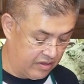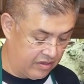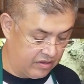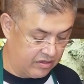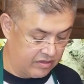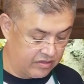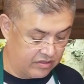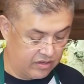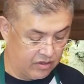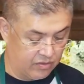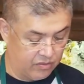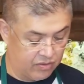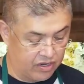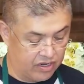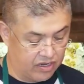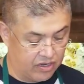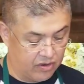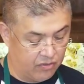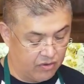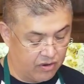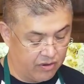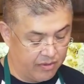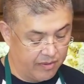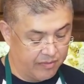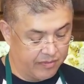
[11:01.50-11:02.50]
So we're going to
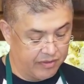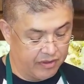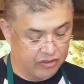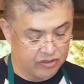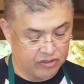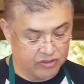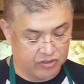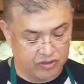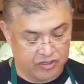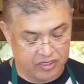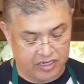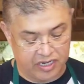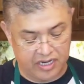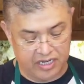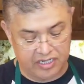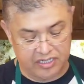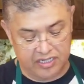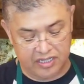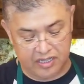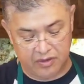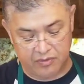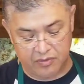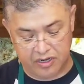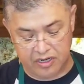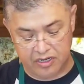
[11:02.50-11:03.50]
warm up those tortillas and
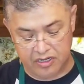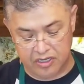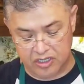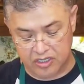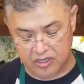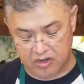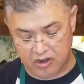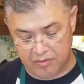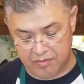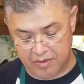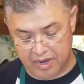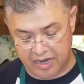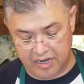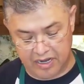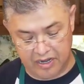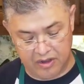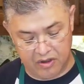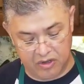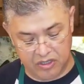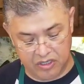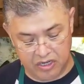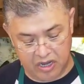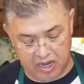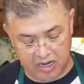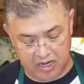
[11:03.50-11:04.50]
we're going to start making our
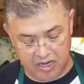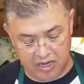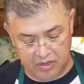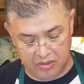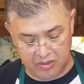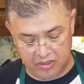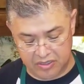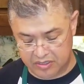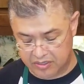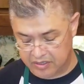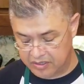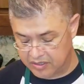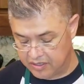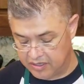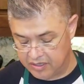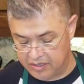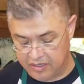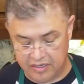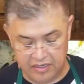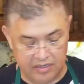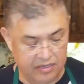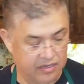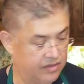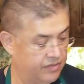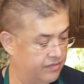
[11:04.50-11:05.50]
tacos.
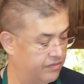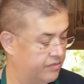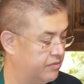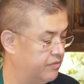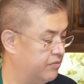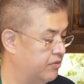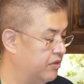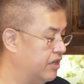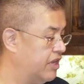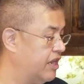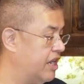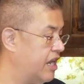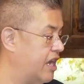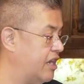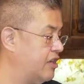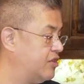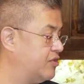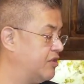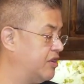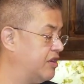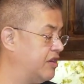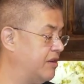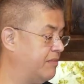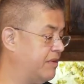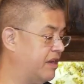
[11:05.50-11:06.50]
We'll let
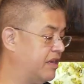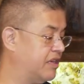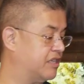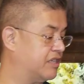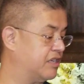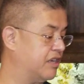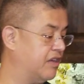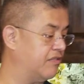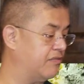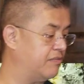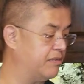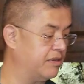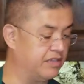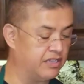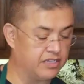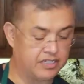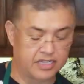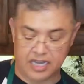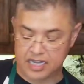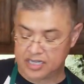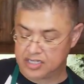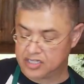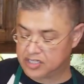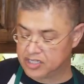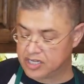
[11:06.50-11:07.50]
Adrian and myself do the
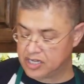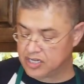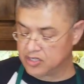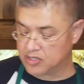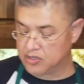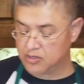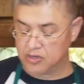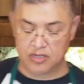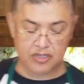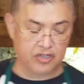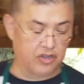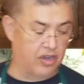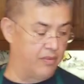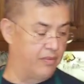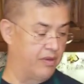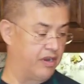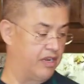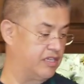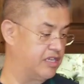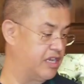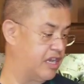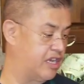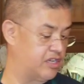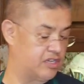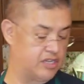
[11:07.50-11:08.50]
taste tester. So I'm going to
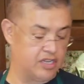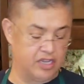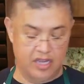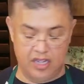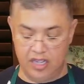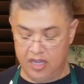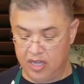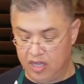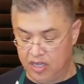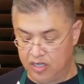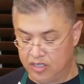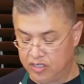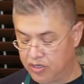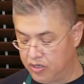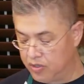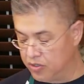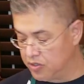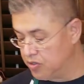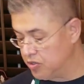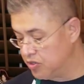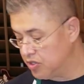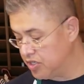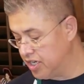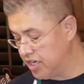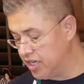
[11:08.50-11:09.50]
take 2
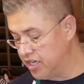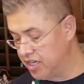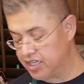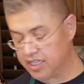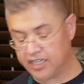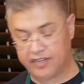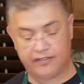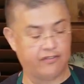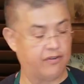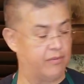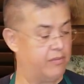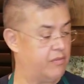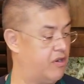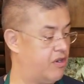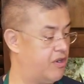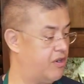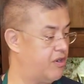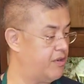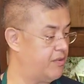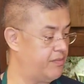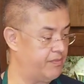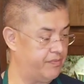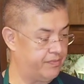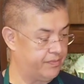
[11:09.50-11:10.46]
tortillas from her.